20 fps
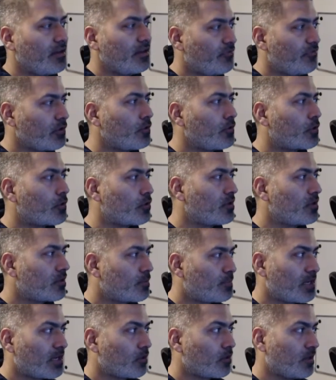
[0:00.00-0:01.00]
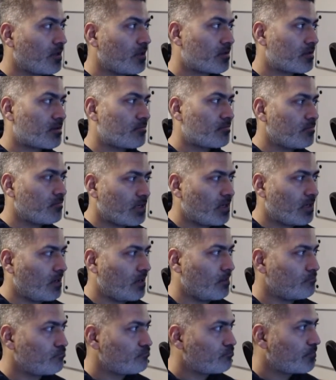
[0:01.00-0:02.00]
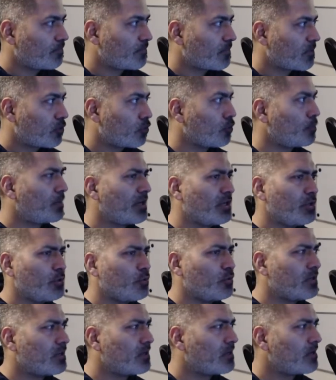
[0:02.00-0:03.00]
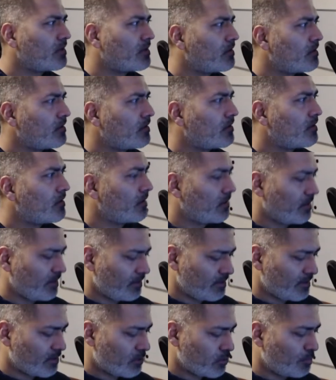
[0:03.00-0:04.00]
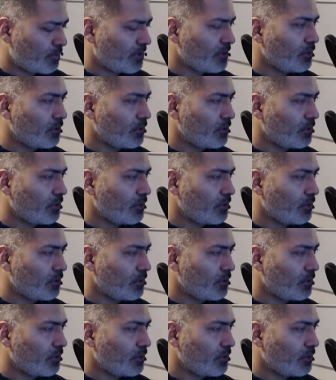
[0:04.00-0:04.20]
If you go to this particular super user, is it